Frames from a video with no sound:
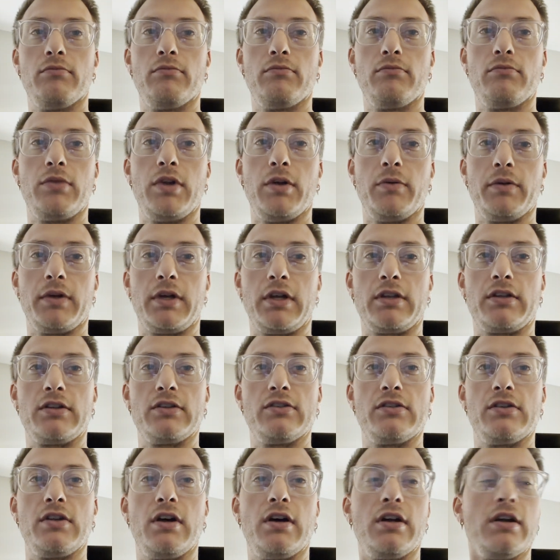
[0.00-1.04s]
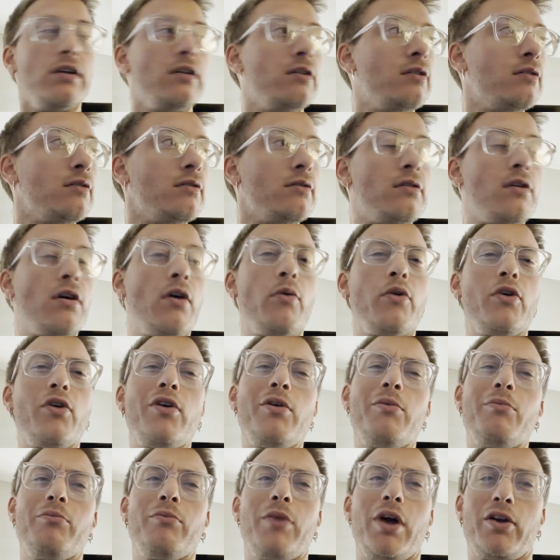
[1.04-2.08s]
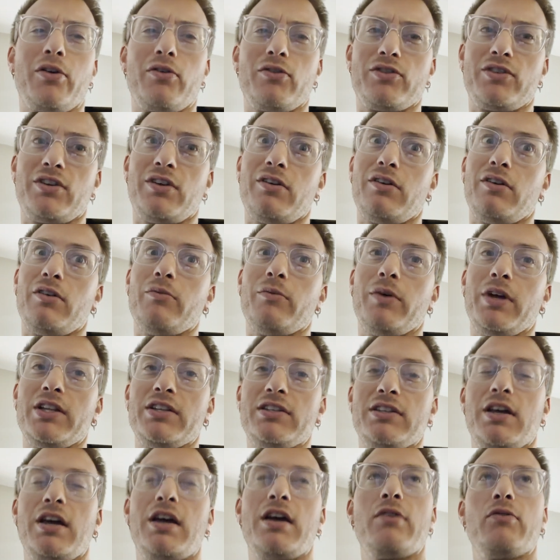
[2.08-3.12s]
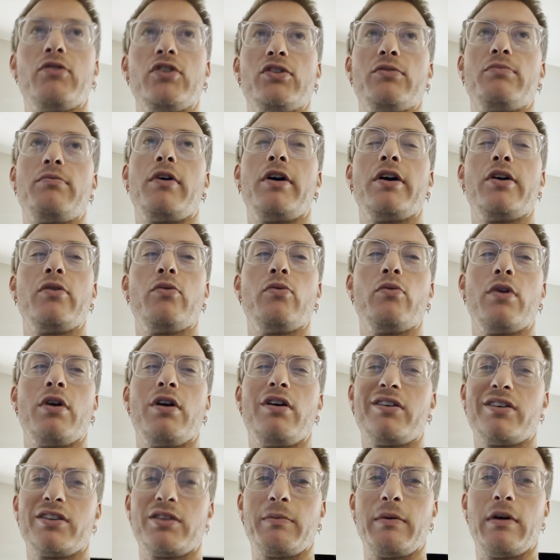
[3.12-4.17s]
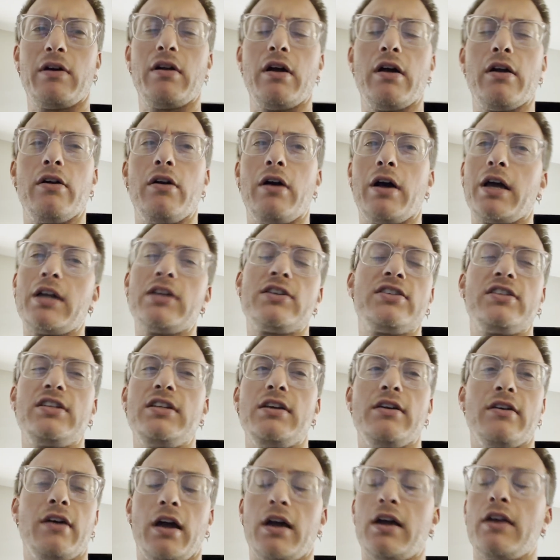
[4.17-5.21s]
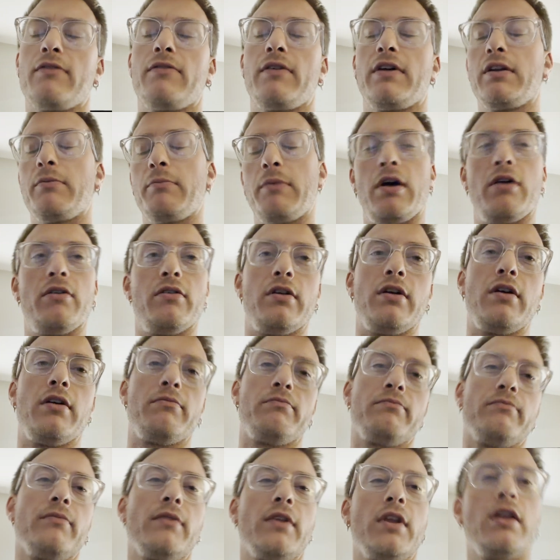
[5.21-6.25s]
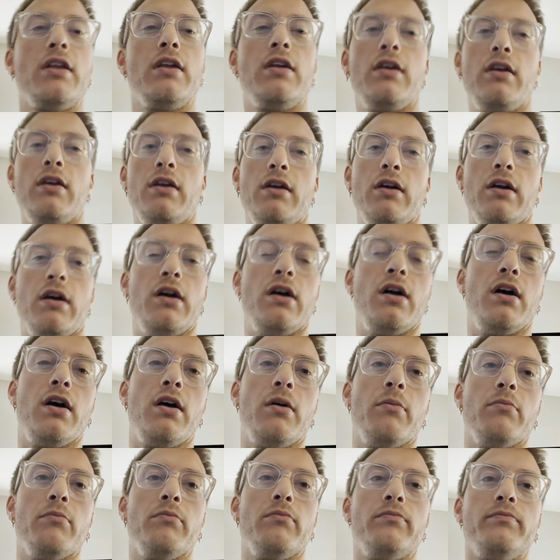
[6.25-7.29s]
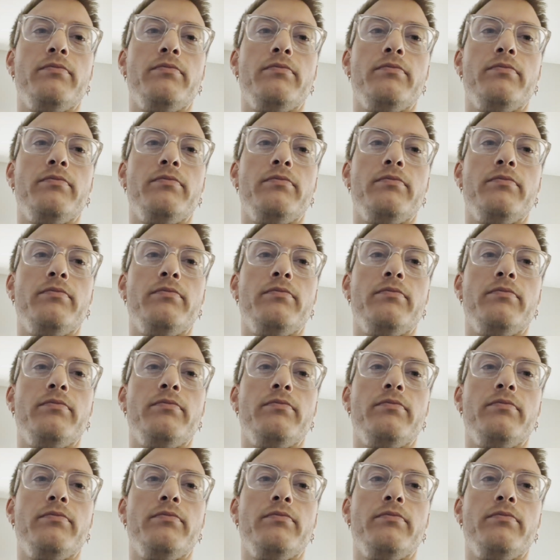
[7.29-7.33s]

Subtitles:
be able to get this done. We're going to Micro Center on Wednesday, which is probably where I'll get the mount. I don't know. I gotta find a mount. Yeah,